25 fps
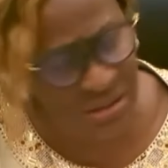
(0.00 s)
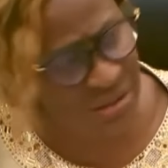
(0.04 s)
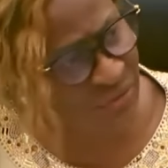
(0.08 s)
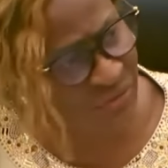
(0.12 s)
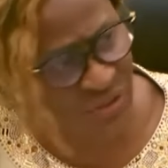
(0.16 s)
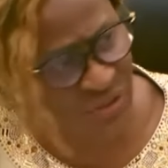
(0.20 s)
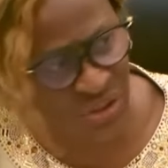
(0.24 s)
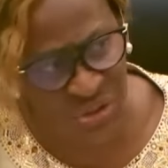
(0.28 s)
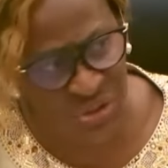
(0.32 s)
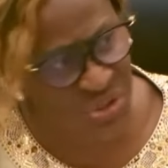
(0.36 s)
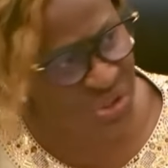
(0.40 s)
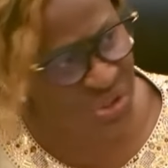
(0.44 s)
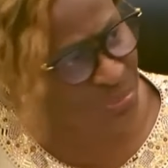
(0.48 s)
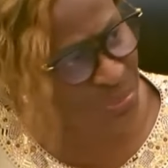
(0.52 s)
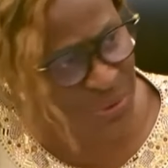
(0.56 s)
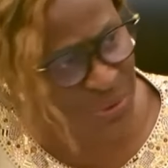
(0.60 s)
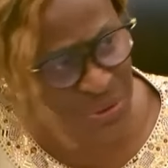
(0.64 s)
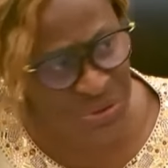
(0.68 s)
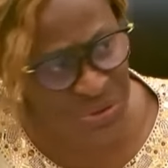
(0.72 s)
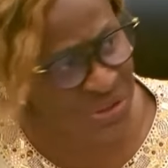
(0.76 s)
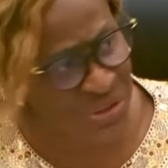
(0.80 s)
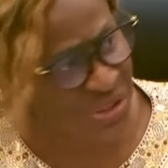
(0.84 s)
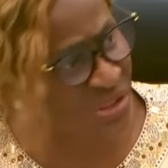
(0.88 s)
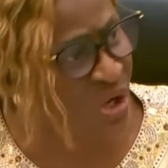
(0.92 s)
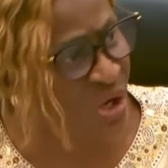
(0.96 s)
of attorney
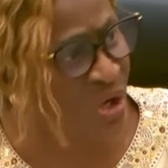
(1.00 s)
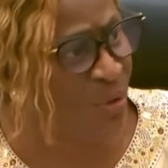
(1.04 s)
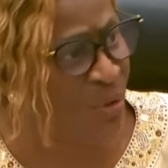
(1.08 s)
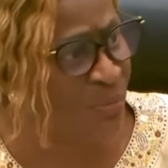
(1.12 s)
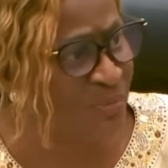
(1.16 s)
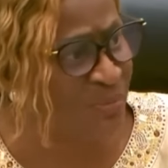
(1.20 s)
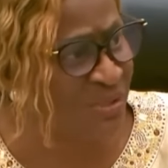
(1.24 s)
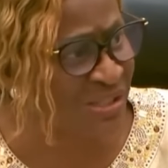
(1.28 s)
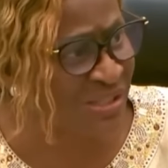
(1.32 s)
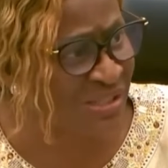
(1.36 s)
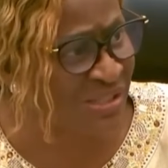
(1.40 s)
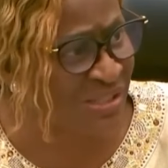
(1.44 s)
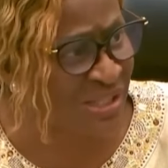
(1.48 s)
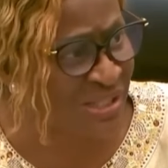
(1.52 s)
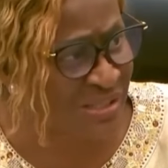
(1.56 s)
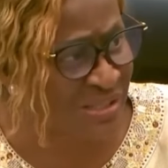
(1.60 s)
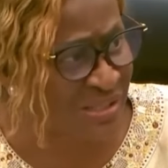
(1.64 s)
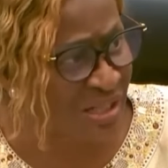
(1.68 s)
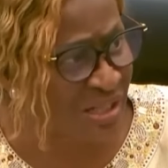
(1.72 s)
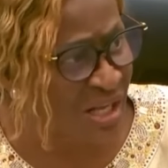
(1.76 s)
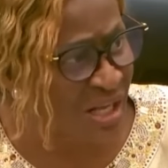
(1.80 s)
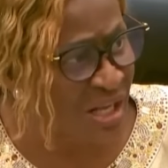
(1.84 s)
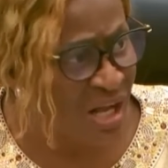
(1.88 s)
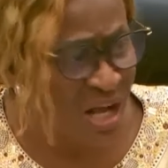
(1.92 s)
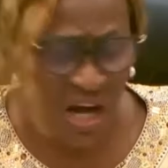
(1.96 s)
over a
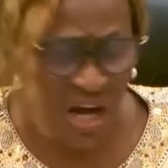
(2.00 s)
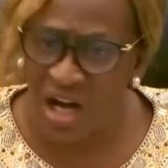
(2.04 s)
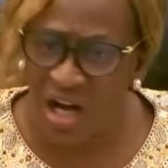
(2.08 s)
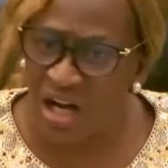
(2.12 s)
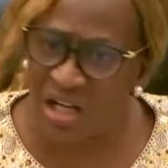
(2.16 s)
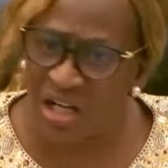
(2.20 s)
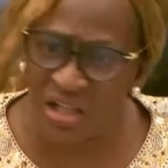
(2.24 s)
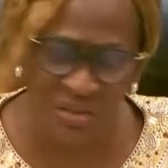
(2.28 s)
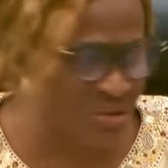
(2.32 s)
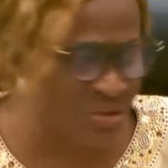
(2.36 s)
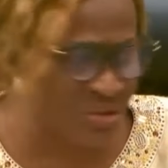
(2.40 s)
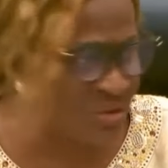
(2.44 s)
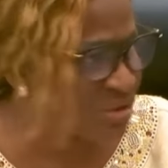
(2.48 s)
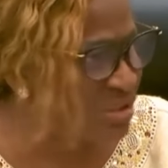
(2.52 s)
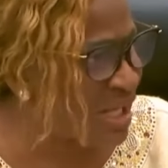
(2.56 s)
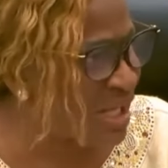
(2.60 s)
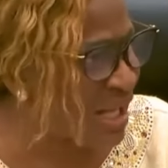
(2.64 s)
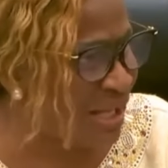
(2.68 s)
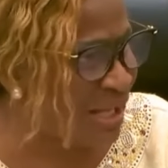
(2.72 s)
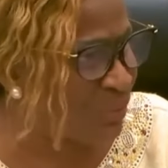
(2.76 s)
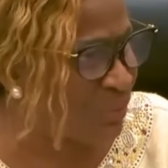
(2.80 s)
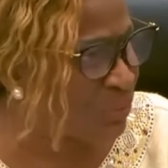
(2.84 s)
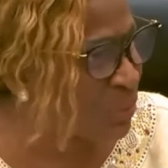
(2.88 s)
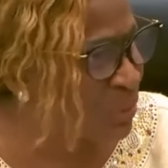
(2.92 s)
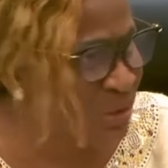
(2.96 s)
96-year-old woman
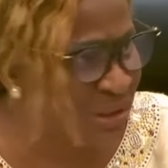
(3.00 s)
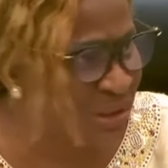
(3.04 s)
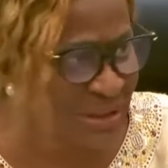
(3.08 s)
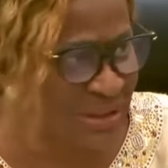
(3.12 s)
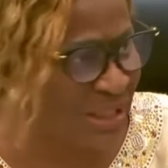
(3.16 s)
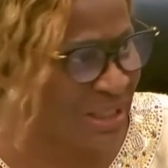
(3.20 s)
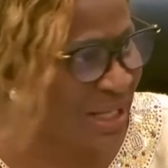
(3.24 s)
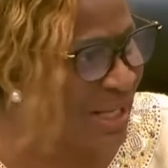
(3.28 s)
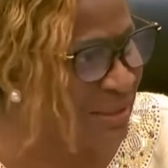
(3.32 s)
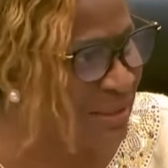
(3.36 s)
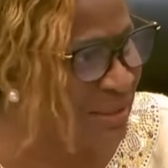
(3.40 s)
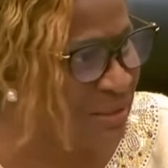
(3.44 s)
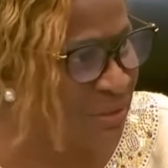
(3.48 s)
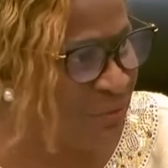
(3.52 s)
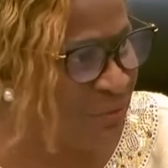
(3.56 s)
and then using it to